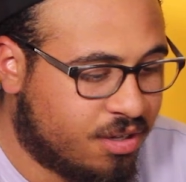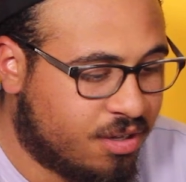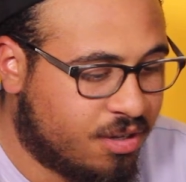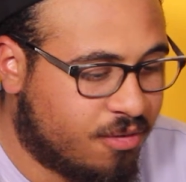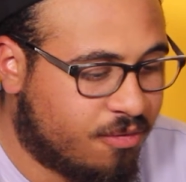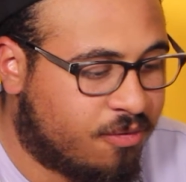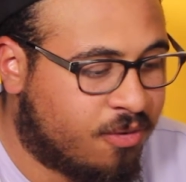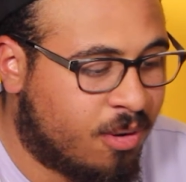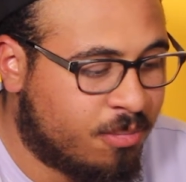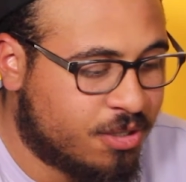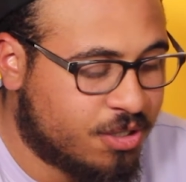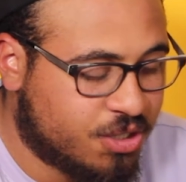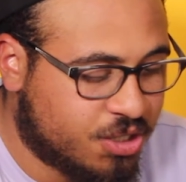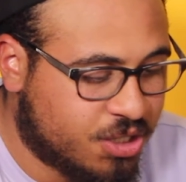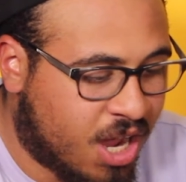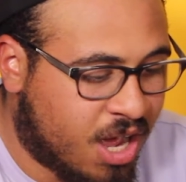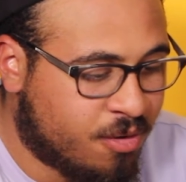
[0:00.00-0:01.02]
from a
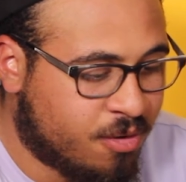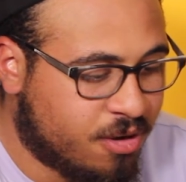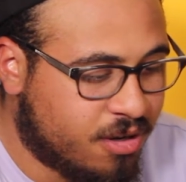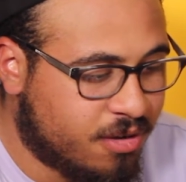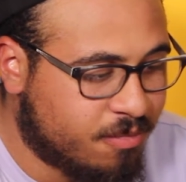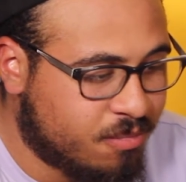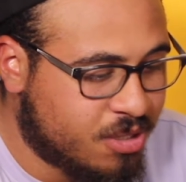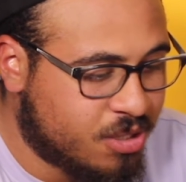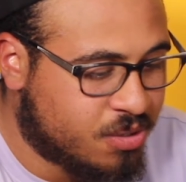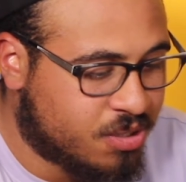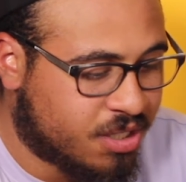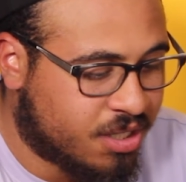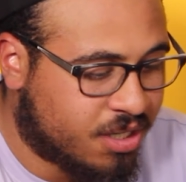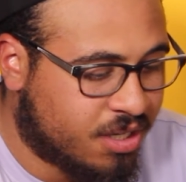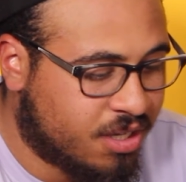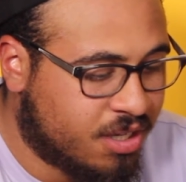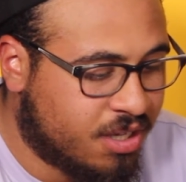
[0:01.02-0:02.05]
genre of music
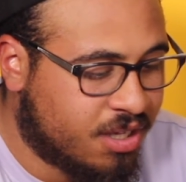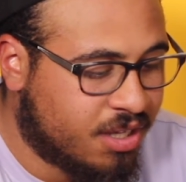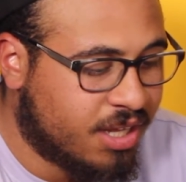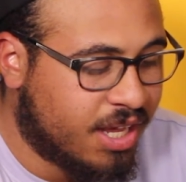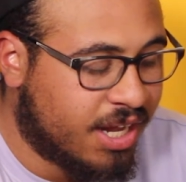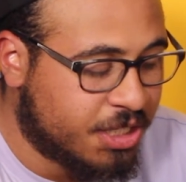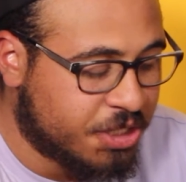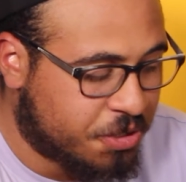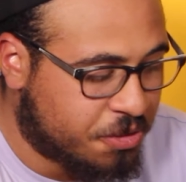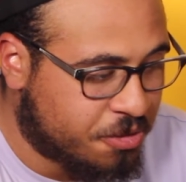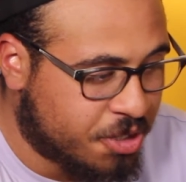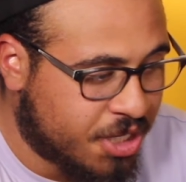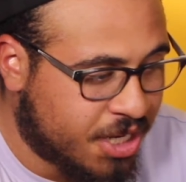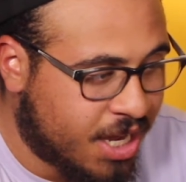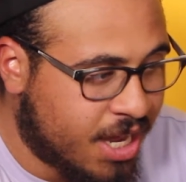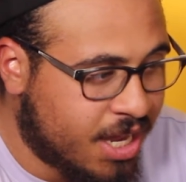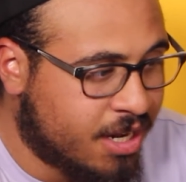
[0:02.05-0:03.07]
that is
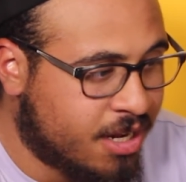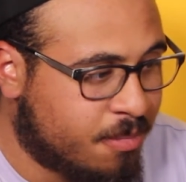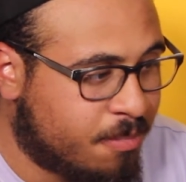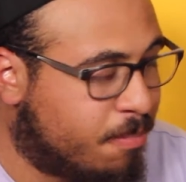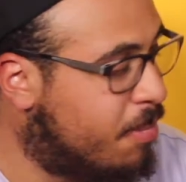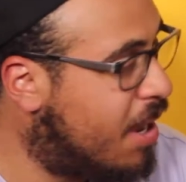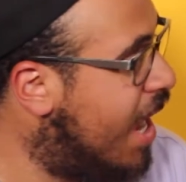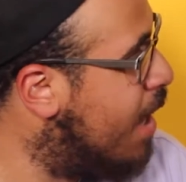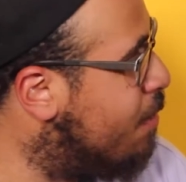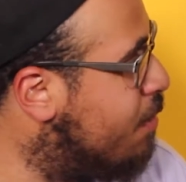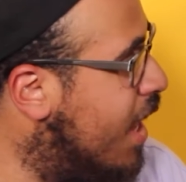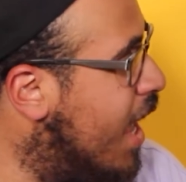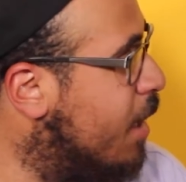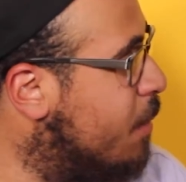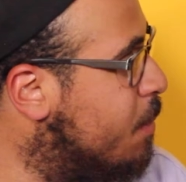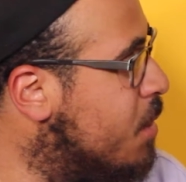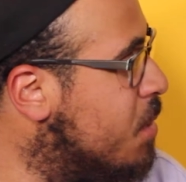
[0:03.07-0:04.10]
created by
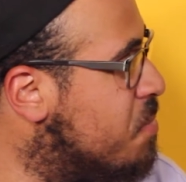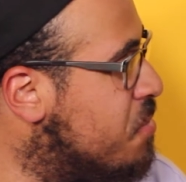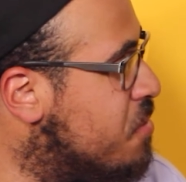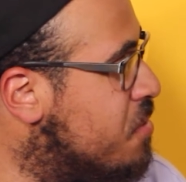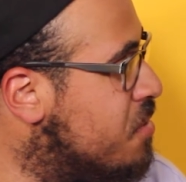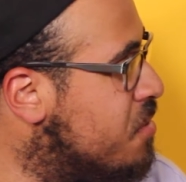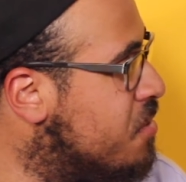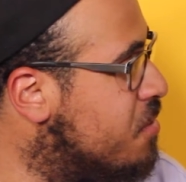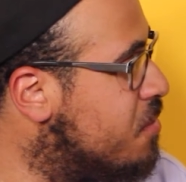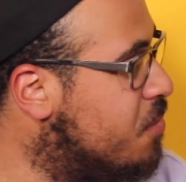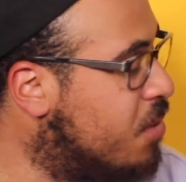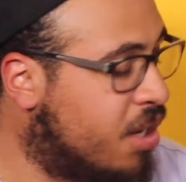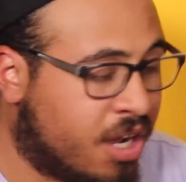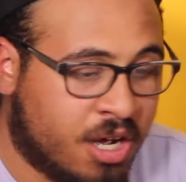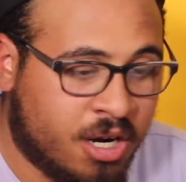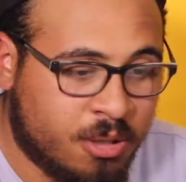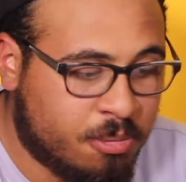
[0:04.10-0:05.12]
black people.
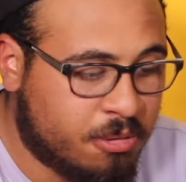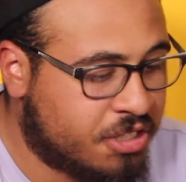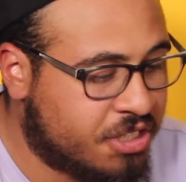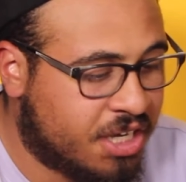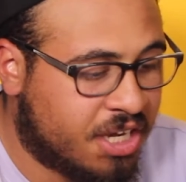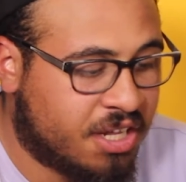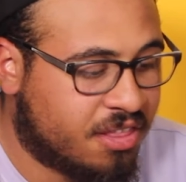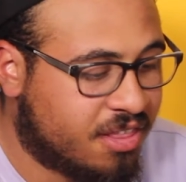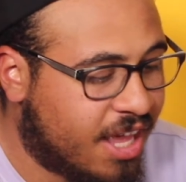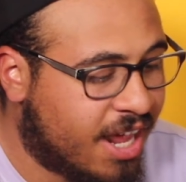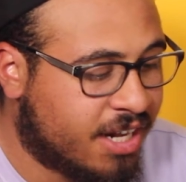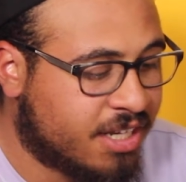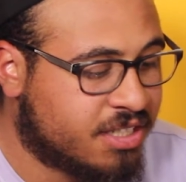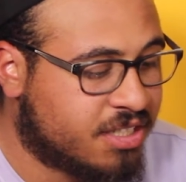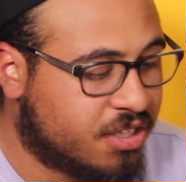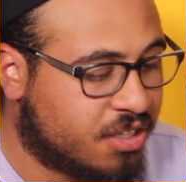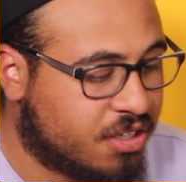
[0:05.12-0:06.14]
100%. That
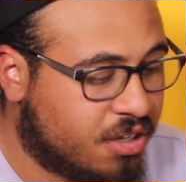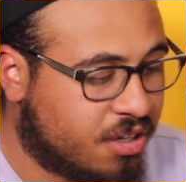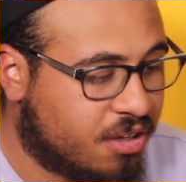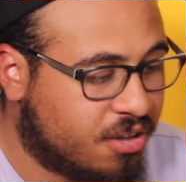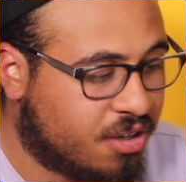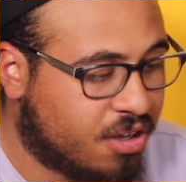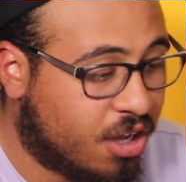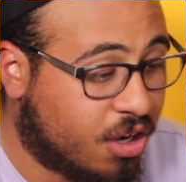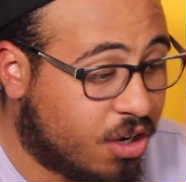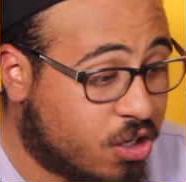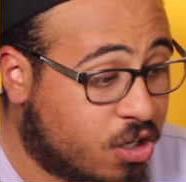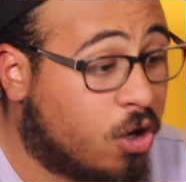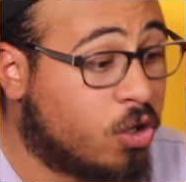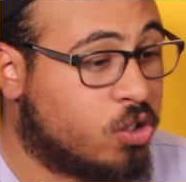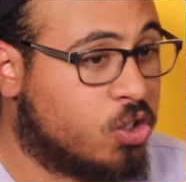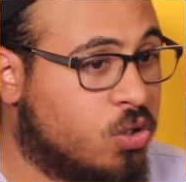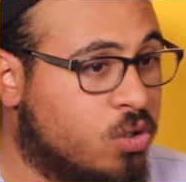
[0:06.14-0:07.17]
is a
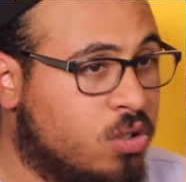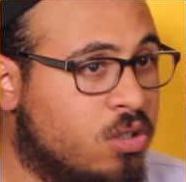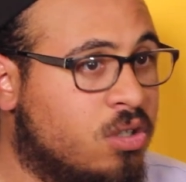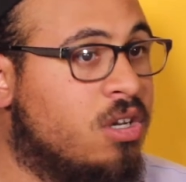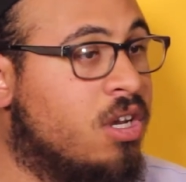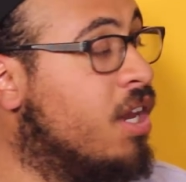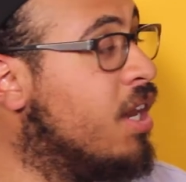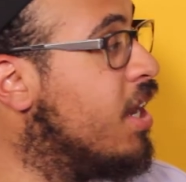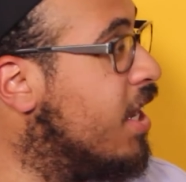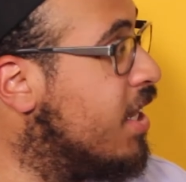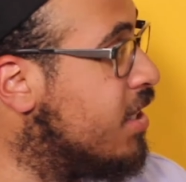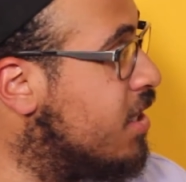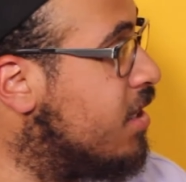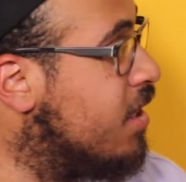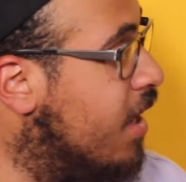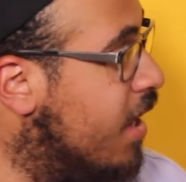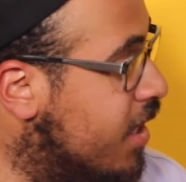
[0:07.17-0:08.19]
cultural and
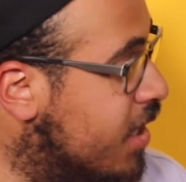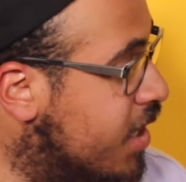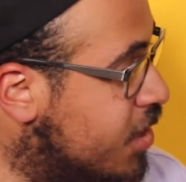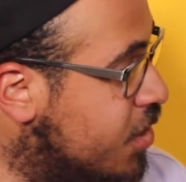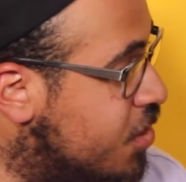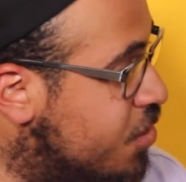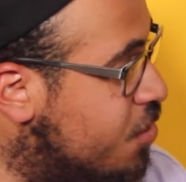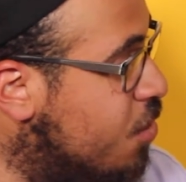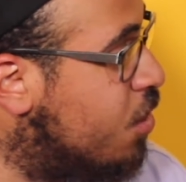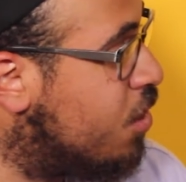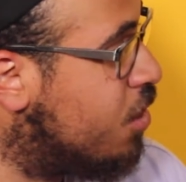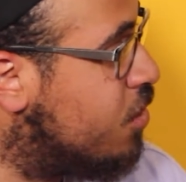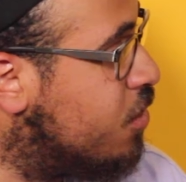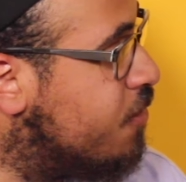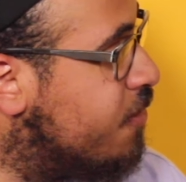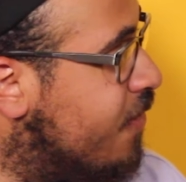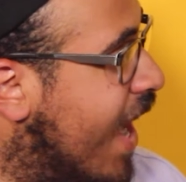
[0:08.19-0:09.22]
historical
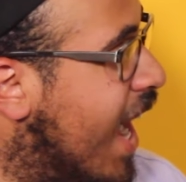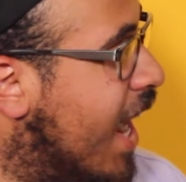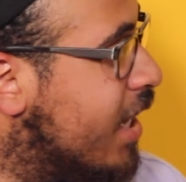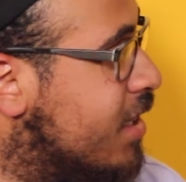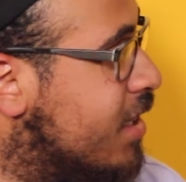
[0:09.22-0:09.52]
fact.